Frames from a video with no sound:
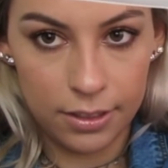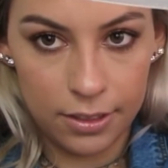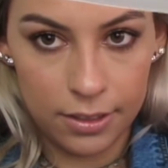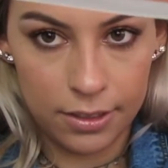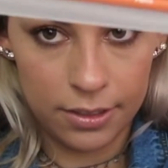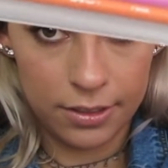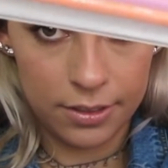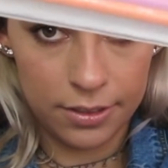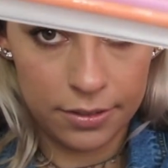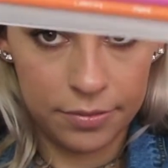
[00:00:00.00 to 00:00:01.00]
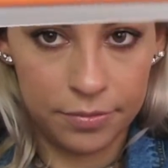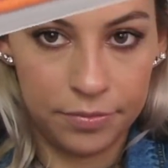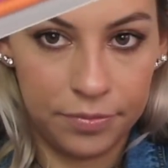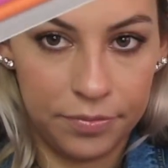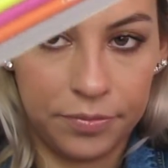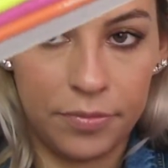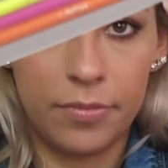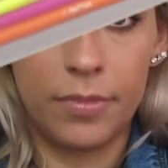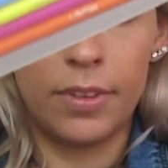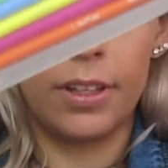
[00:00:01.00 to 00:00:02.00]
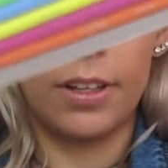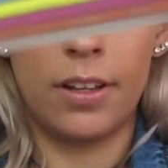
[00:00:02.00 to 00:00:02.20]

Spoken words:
Nothing is said.